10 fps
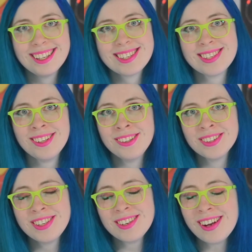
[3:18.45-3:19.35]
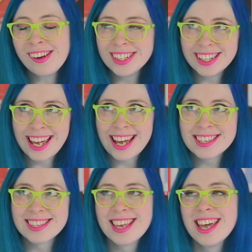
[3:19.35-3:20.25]
So you know how in
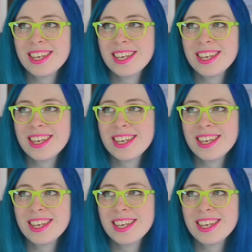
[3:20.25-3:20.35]
class,